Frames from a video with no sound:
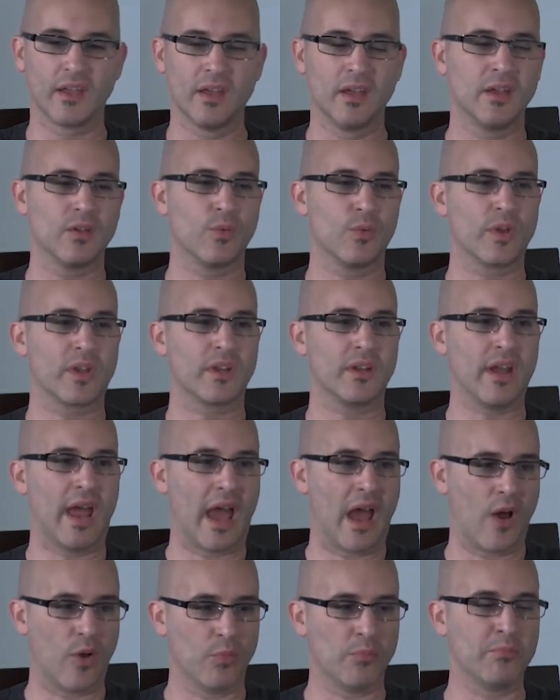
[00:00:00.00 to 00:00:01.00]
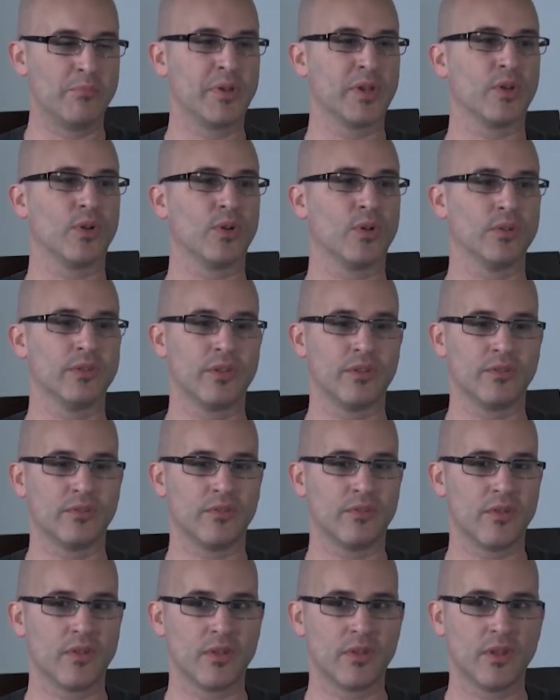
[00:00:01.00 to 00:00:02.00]
say we can now build
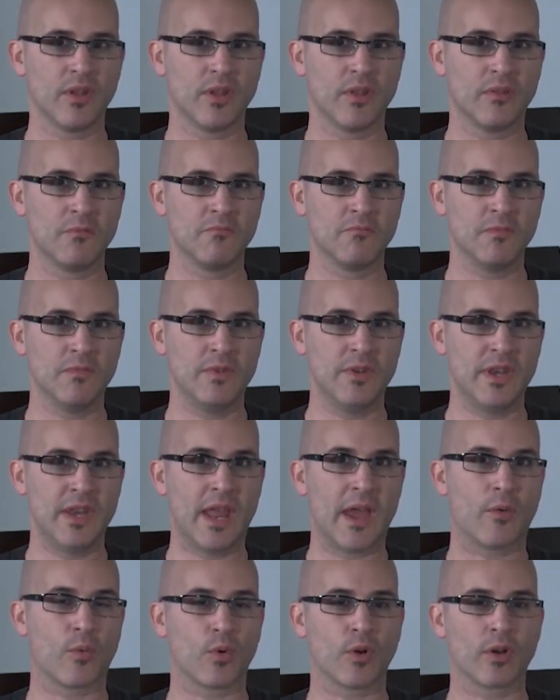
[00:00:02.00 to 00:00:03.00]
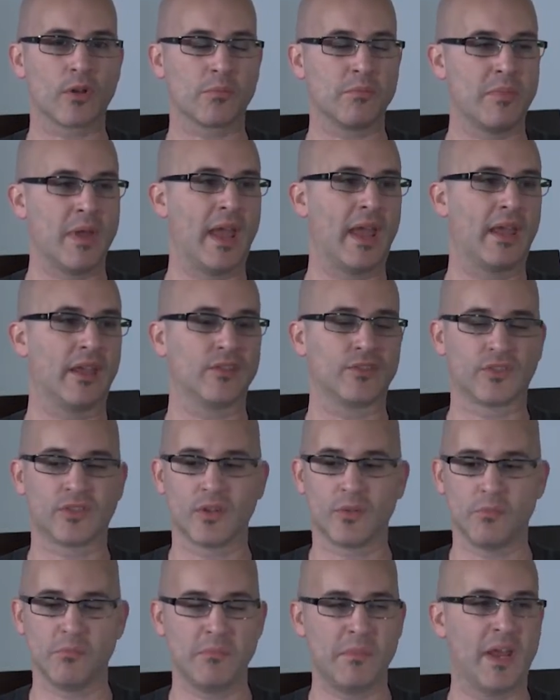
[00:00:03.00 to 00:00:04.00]
network-based
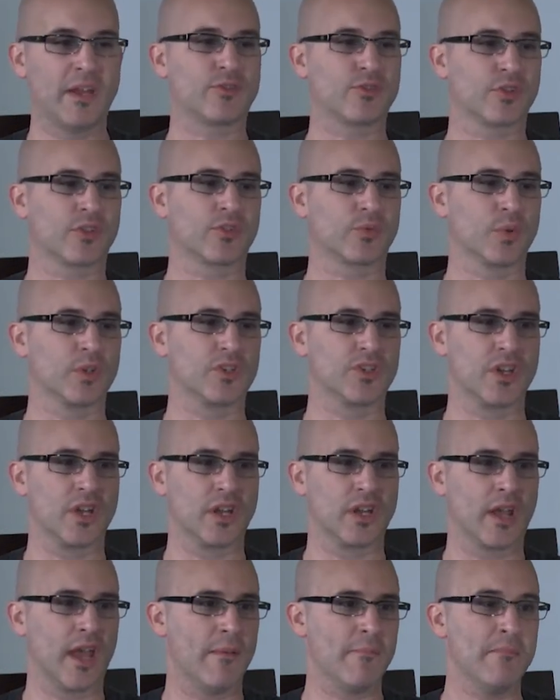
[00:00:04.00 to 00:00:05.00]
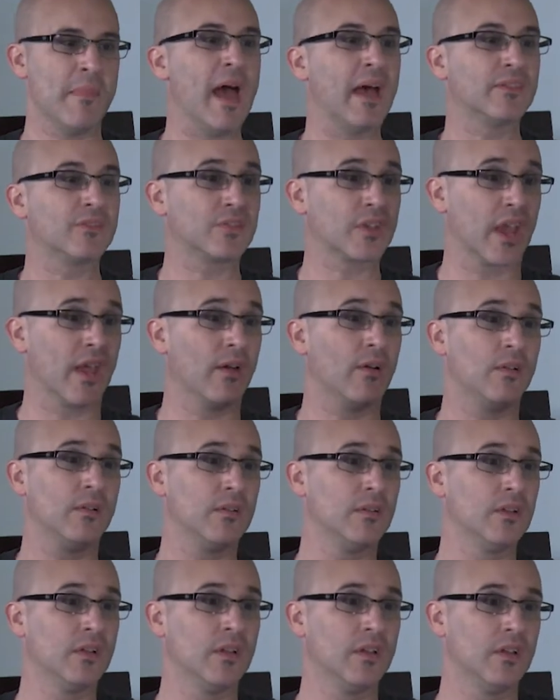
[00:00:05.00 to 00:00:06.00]
matrix switching at mass scale.
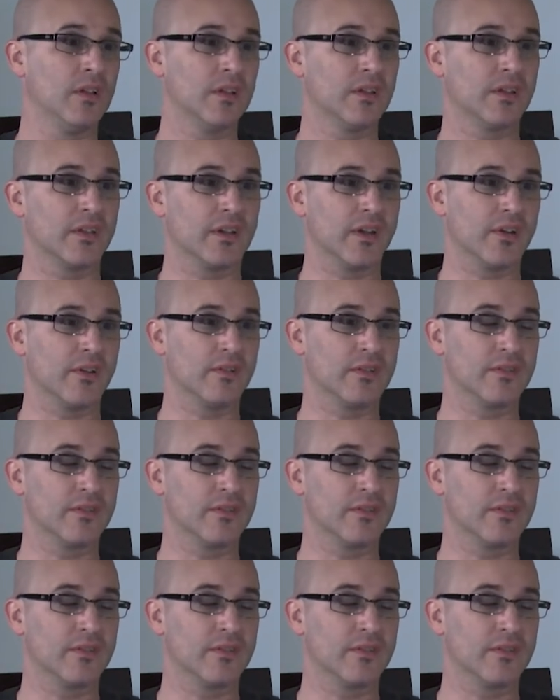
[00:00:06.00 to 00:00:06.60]
Correct. You know,